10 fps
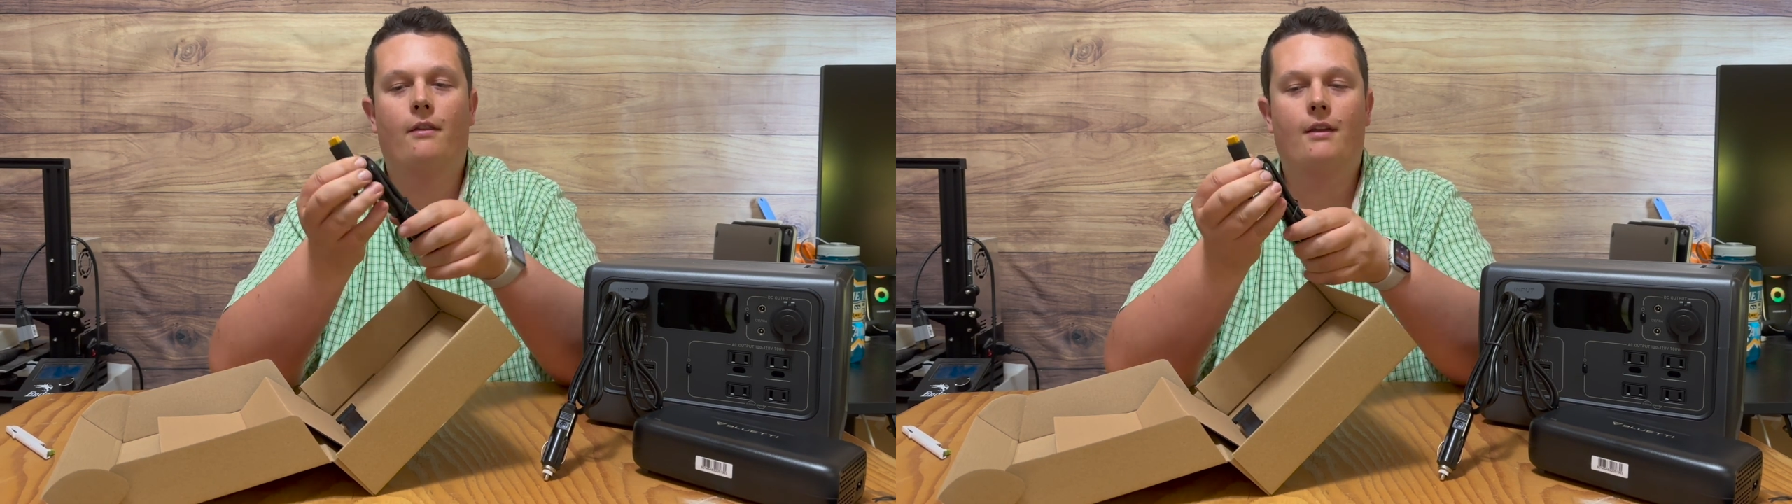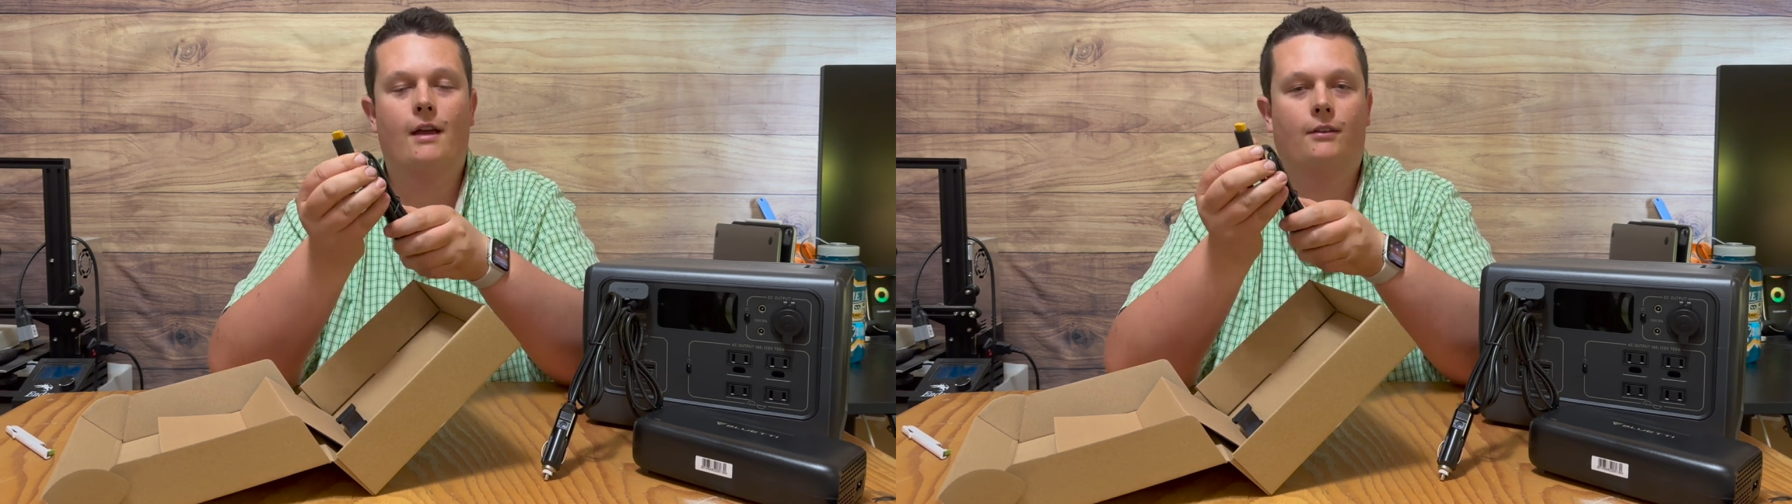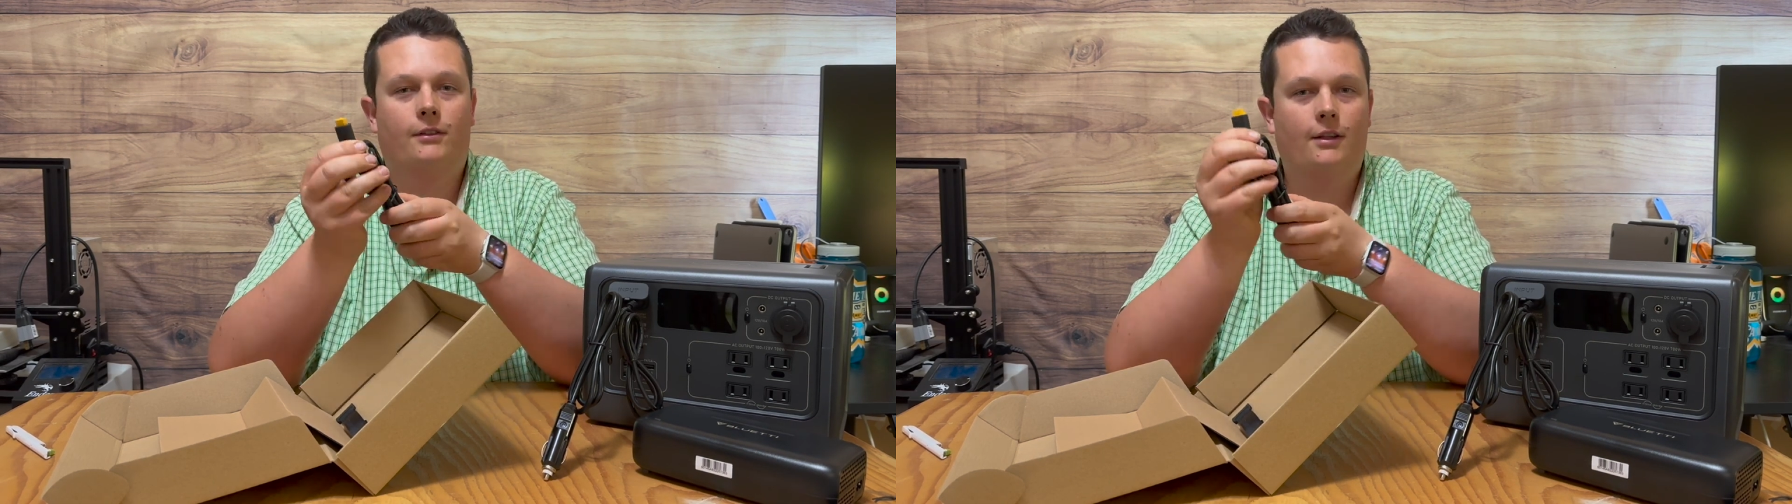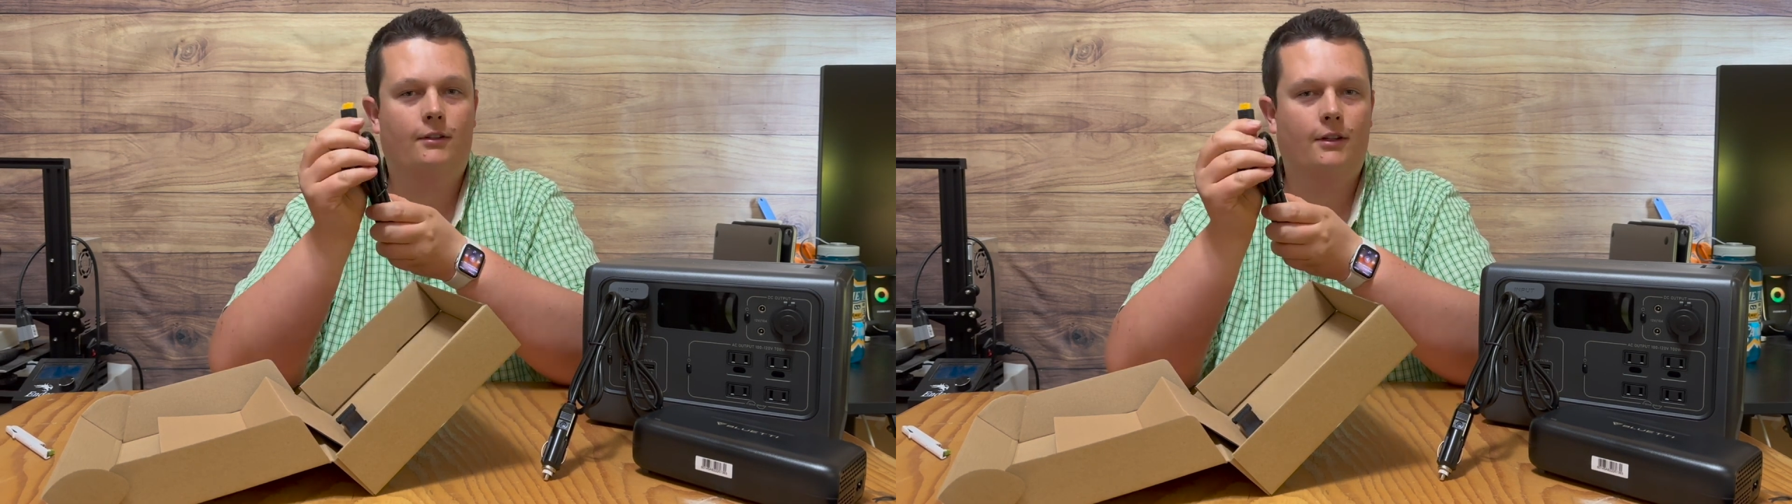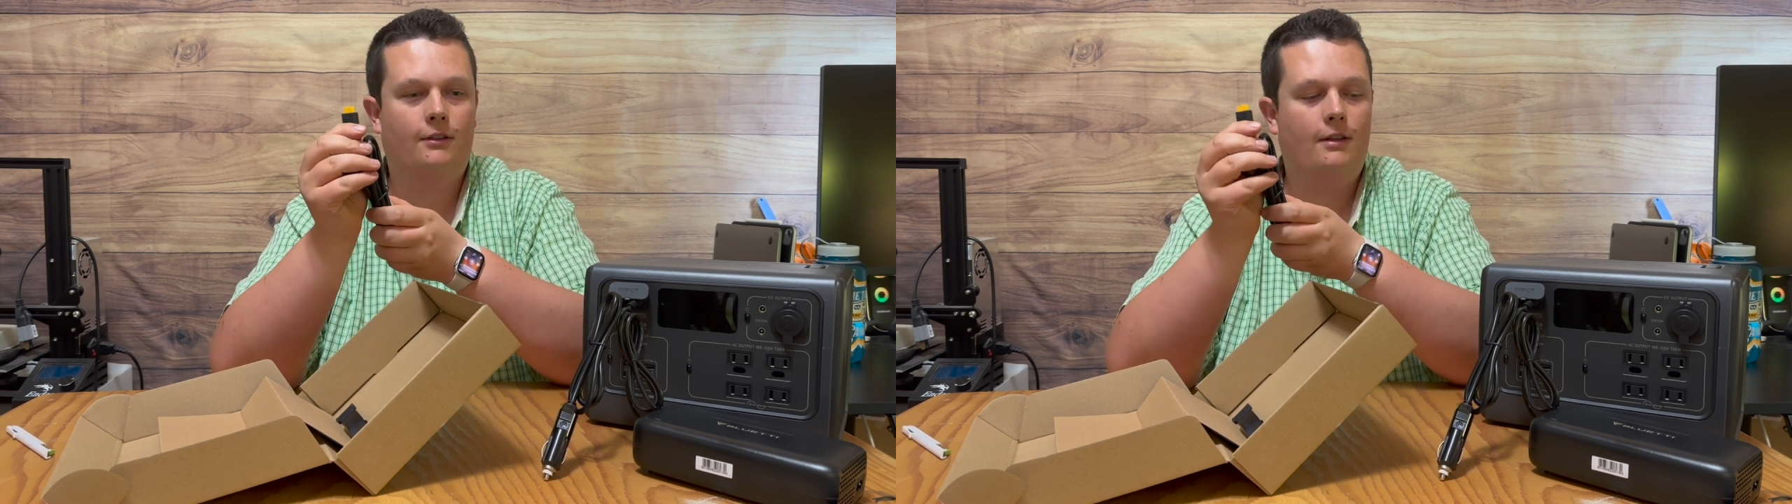the
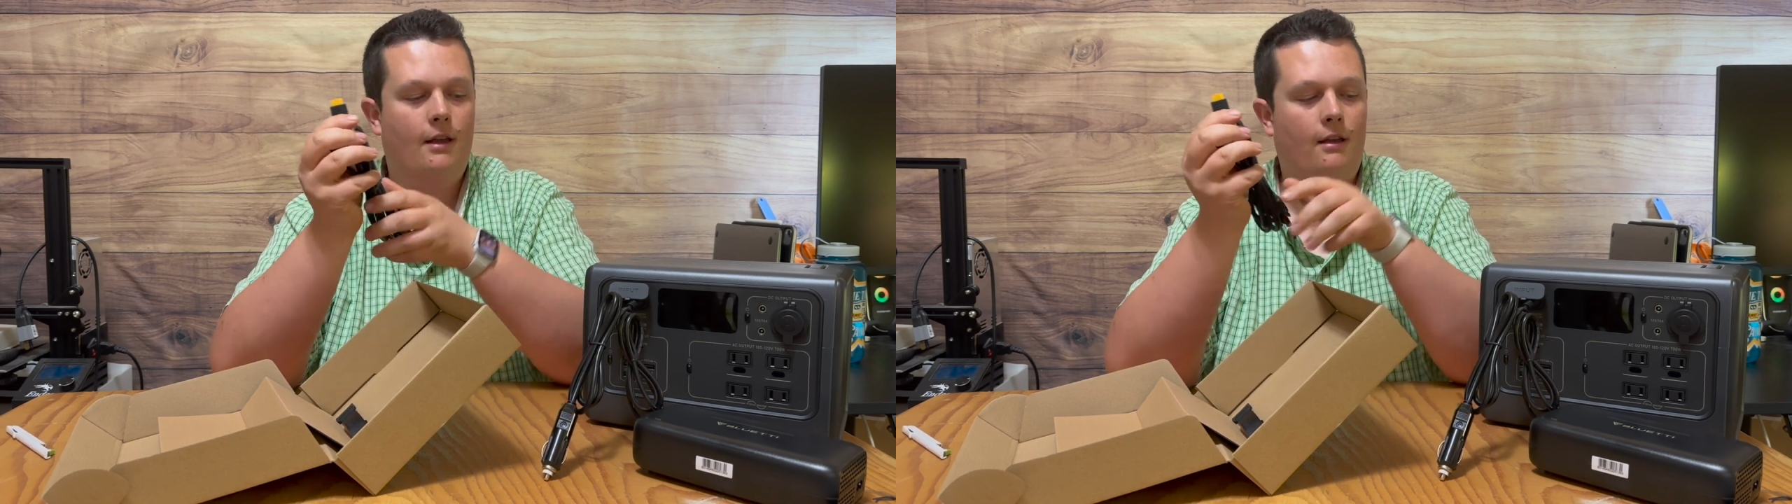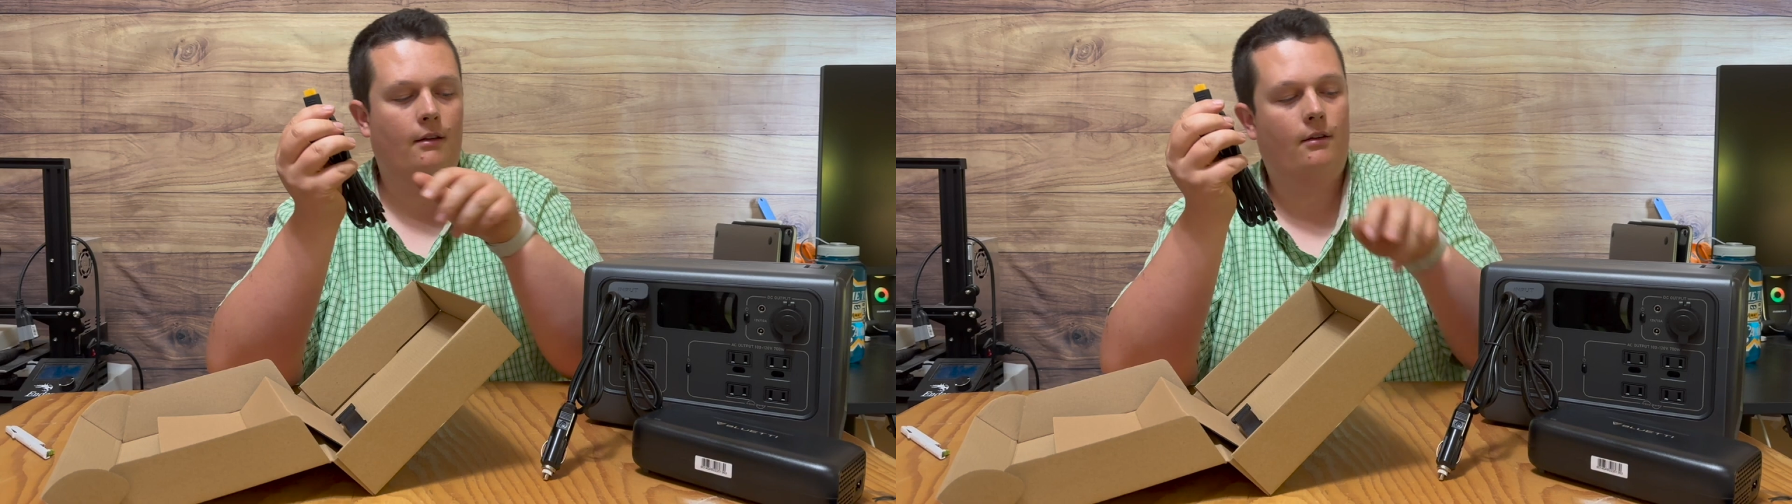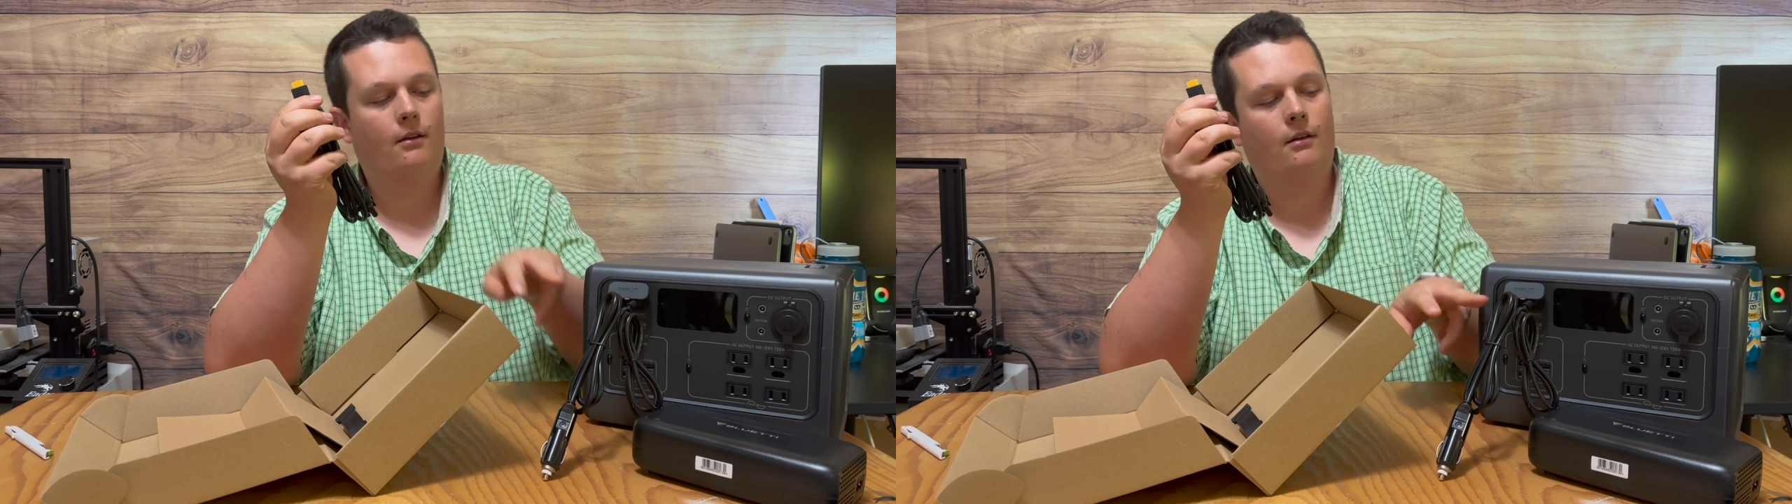XT60 end